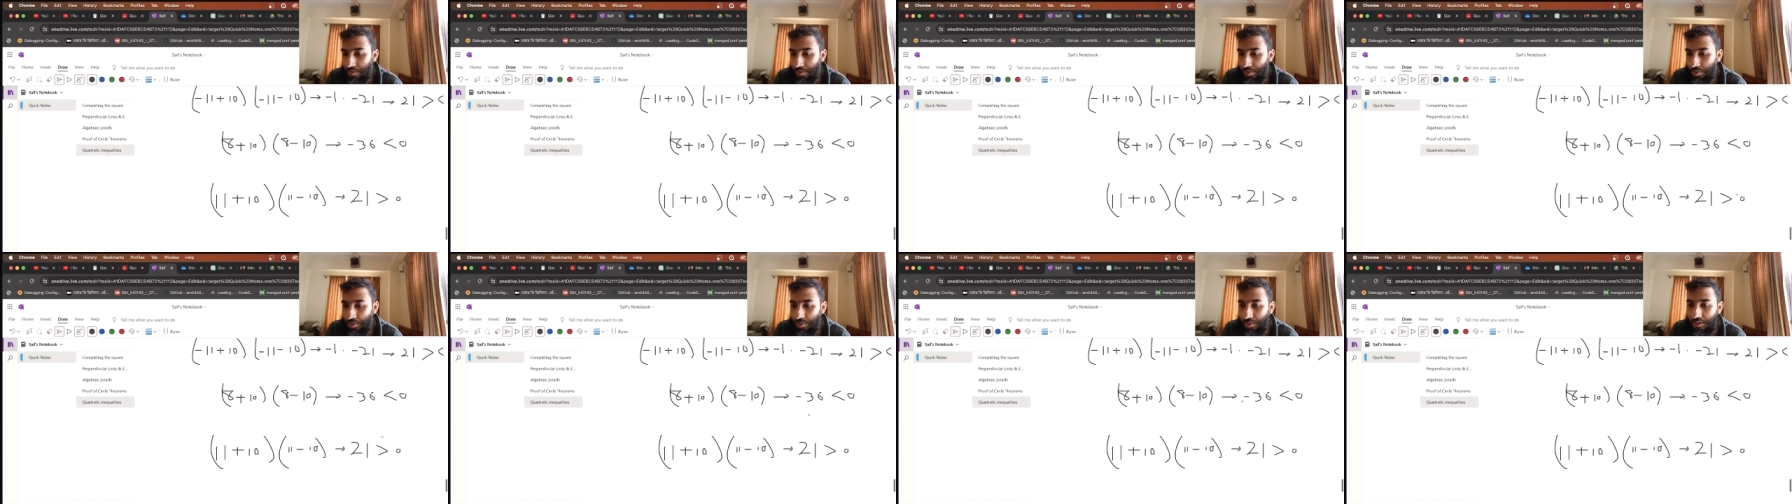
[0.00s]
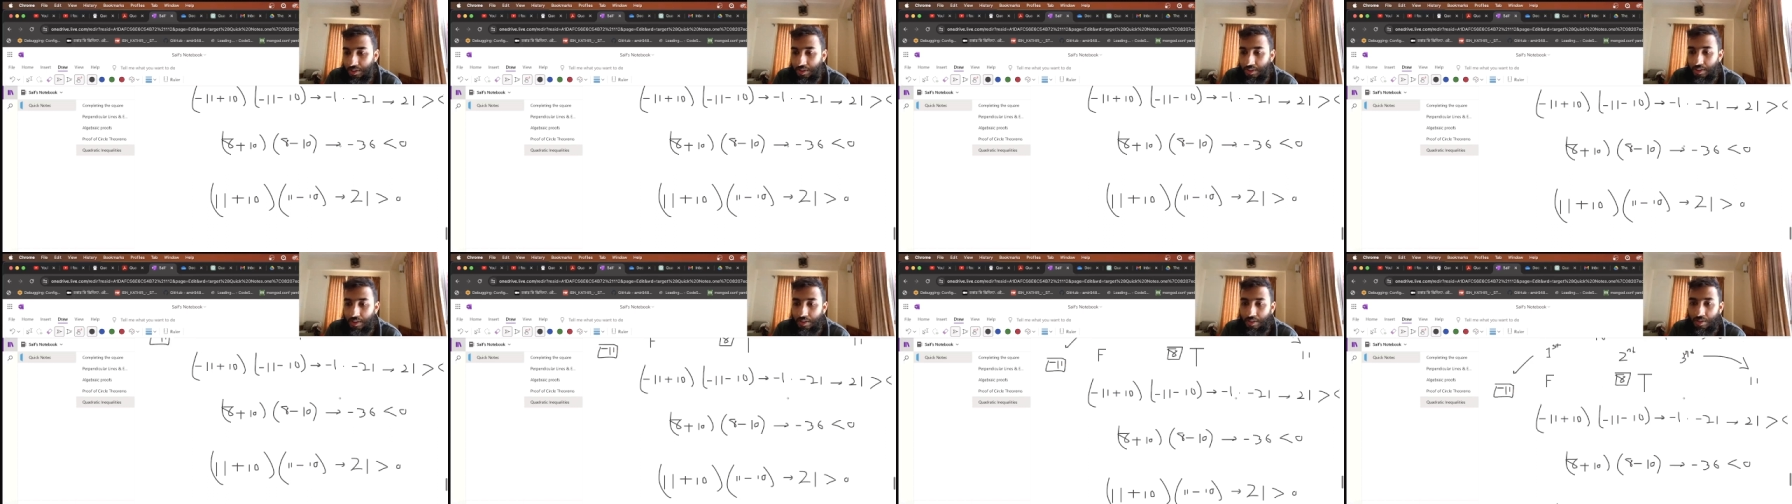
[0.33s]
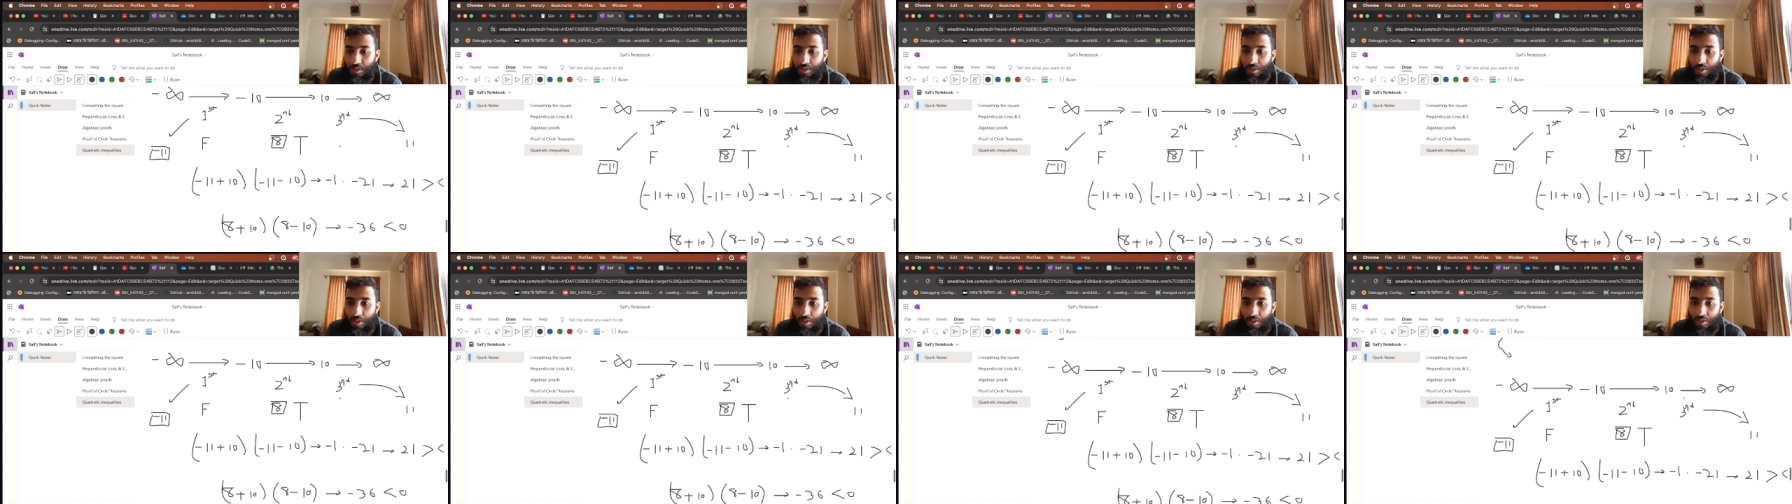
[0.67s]
So it
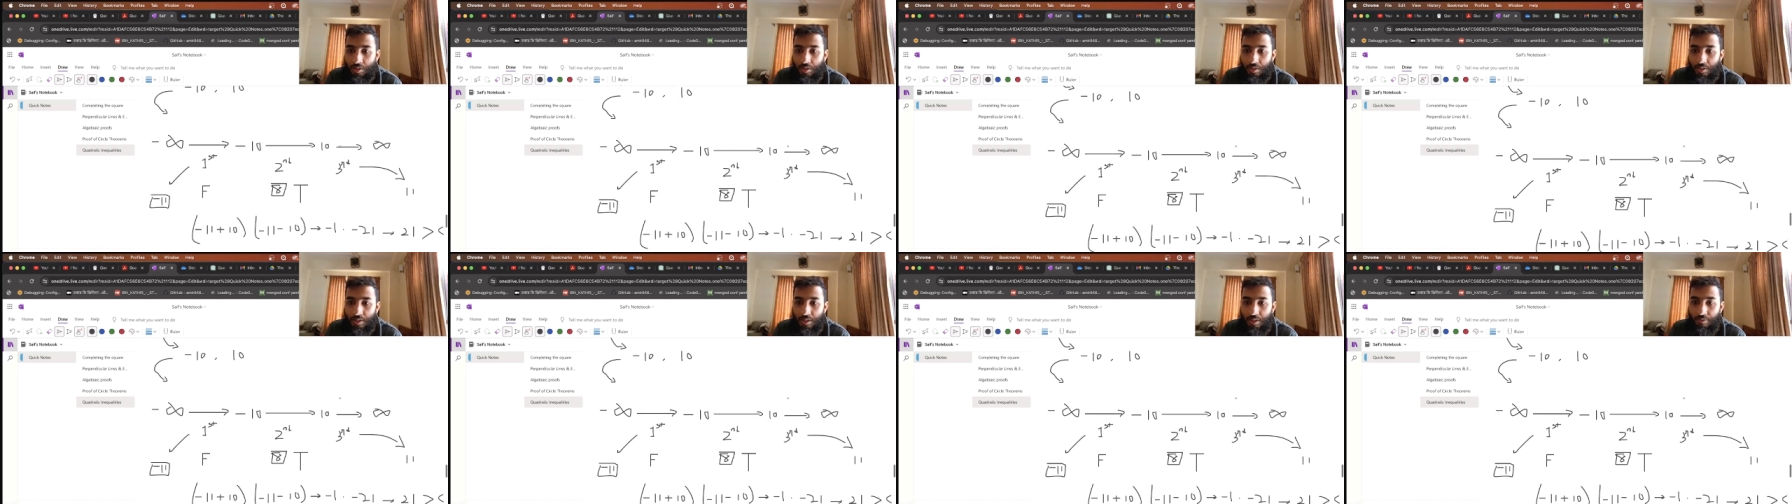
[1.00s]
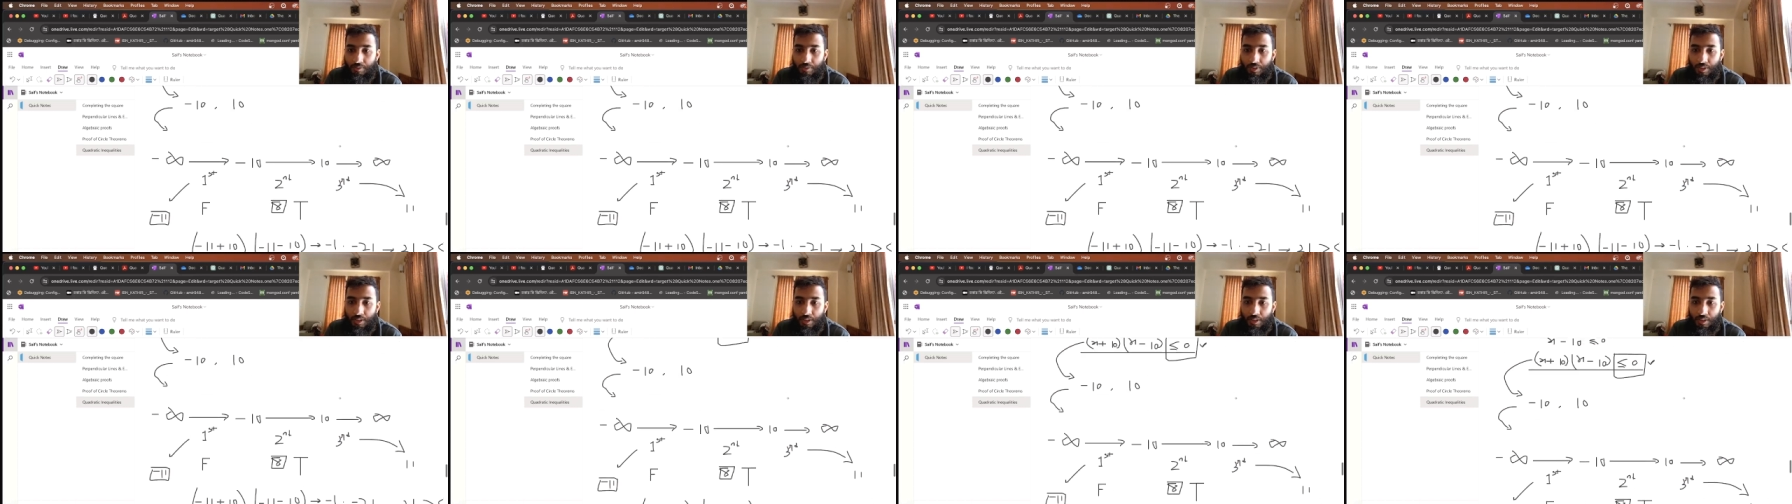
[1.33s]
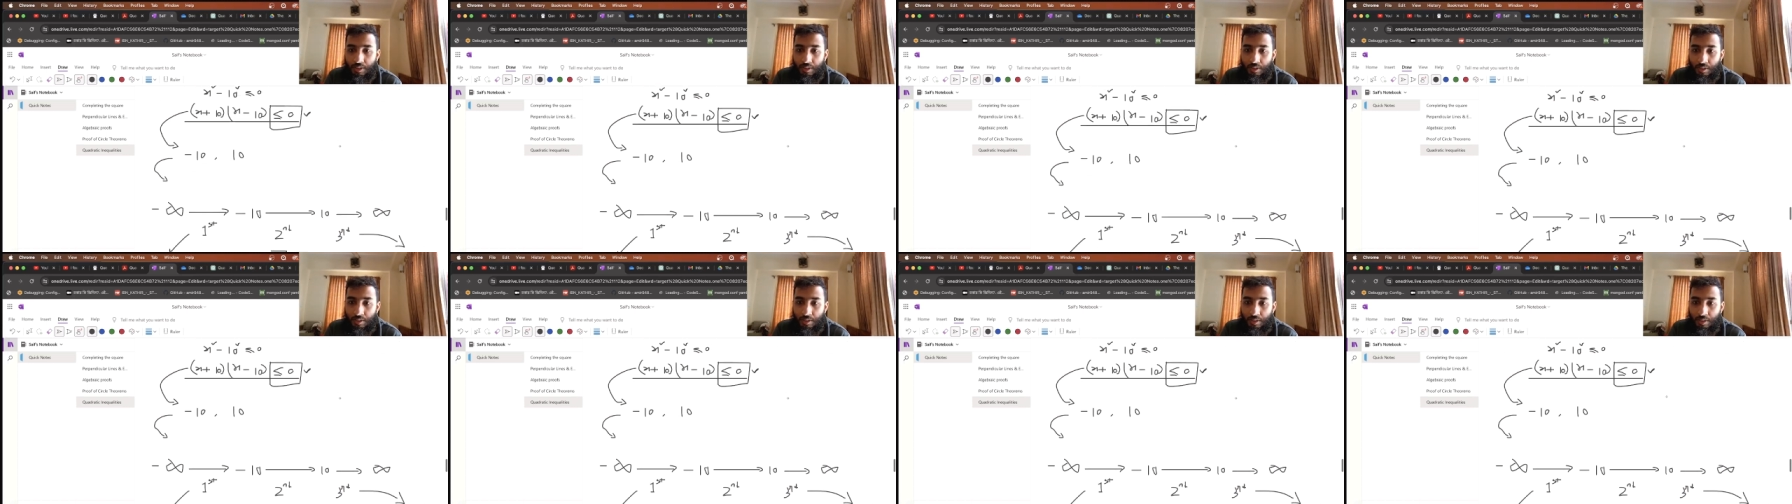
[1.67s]
does not
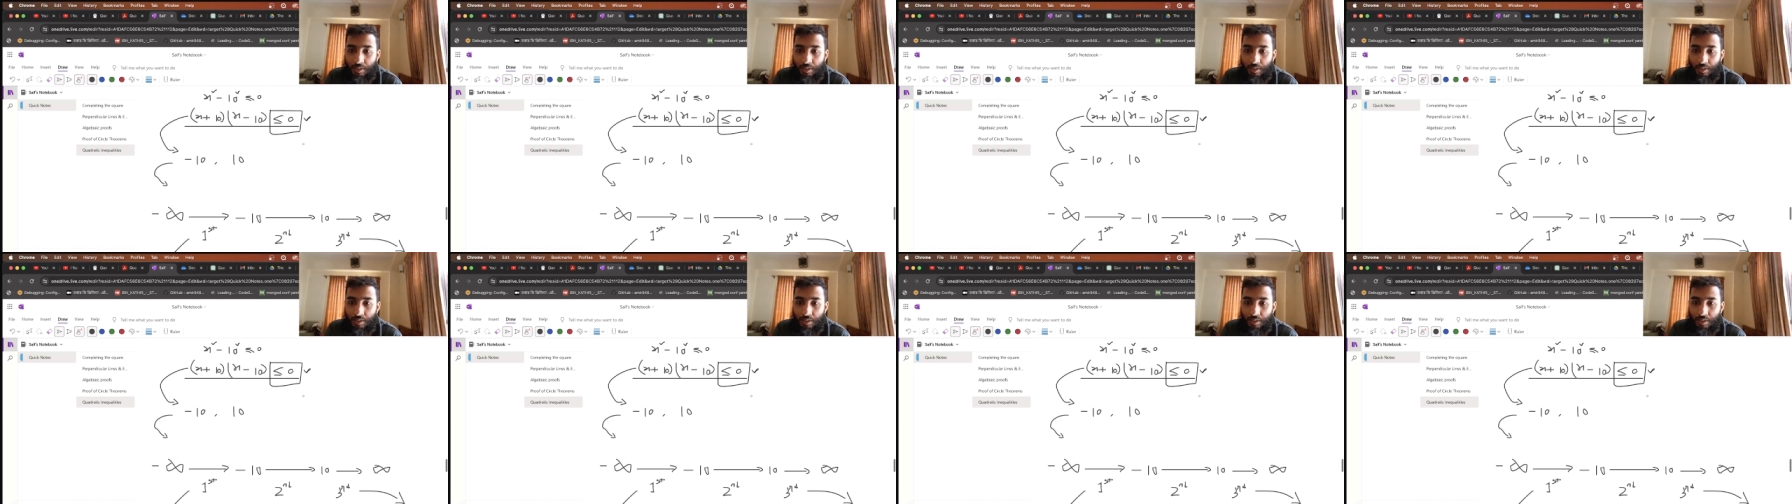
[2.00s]
suffice